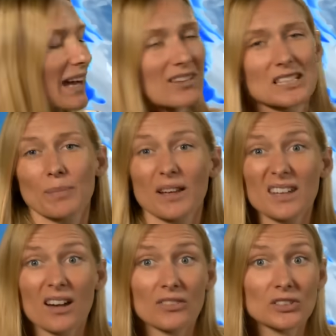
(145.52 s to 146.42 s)
areas by
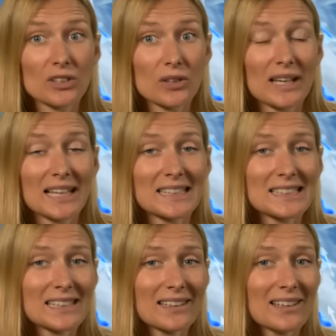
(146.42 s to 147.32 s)
the afternoon and
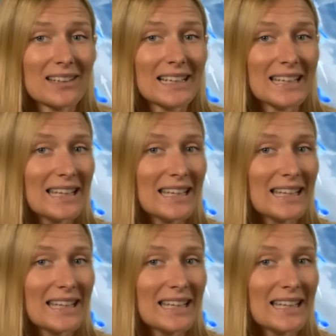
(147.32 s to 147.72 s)
into early